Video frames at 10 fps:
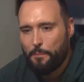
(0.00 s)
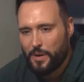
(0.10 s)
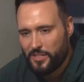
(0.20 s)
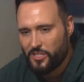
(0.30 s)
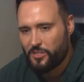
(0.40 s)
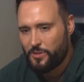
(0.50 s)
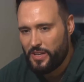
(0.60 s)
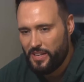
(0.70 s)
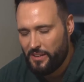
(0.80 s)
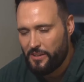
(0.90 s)
monster,
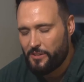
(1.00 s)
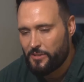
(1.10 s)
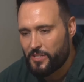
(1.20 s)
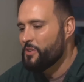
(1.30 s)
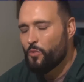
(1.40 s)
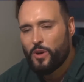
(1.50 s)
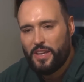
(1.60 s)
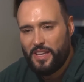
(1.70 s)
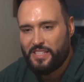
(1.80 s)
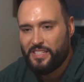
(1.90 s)
hears what
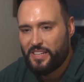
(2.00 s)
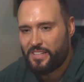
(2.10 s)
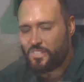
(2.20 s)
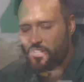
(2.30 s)
he's done to